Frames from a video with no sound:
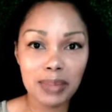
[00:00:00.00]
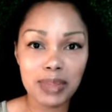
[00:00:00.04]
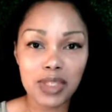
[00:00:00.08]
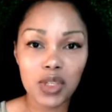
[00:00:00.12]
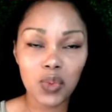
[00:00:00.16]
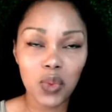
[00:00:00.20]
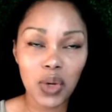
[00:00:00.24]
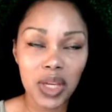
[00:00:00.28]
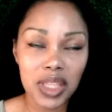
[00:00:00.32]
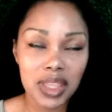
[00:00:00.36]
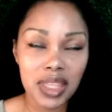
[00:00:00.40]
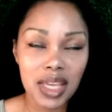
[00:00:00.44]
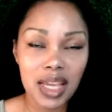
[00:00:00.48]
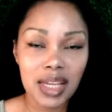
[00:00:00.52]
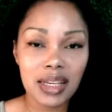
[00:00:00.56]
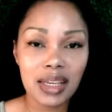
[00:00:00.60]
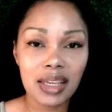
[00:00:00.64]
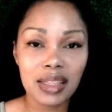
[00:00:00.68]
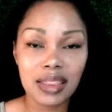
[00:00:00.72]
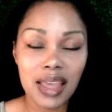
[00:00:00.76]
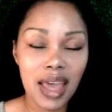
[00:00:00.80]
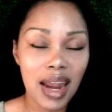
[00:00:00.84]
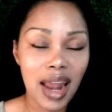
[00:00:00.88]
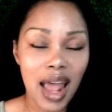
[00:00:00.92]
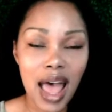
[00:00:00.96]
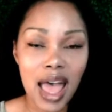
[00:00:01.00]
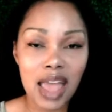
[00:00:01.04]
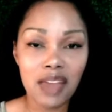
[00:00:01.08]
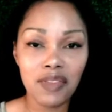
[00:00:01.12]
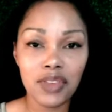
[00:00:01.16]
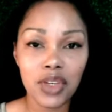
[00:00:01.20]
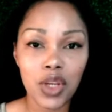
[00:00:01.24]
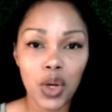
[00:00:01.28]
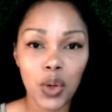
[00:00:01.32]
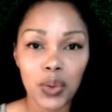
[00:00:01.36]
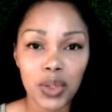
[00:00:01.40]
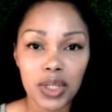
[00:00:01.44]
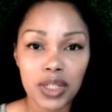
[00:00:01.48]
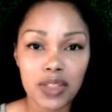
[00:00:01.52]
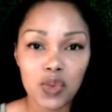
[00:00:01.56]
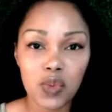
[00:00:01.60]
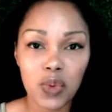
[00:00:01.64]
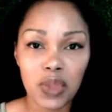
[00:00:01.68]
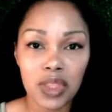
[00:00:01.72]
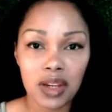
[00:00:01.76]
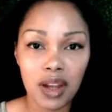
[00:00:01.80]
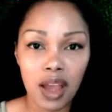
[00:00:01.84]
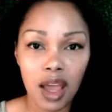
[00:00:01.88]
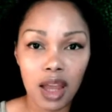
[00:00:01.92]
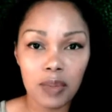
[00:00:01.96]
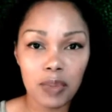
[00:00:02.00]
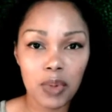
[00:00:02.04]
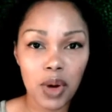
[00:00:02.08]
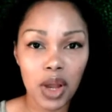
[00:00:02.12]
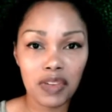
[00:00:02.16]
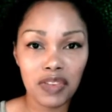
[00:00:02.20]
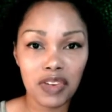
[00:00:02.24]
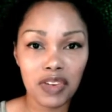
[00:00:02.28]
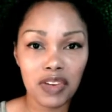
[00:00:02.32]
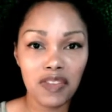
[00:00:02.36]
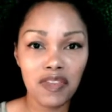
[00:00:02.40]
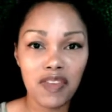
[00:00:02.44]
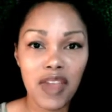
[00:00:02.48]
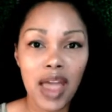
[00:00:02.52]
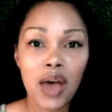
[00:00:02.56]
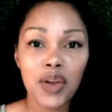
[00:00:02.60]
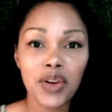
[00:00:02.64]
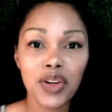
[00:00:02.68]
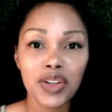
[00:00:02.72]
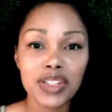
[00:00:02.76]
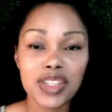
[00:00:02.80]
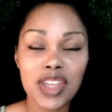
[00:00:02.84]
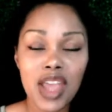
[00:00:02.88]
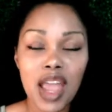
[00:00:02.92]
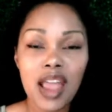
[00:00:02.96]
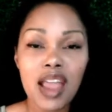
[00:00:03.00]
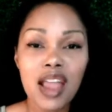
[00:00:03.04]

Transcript: And one thing that I've noticed with nonprofit founders,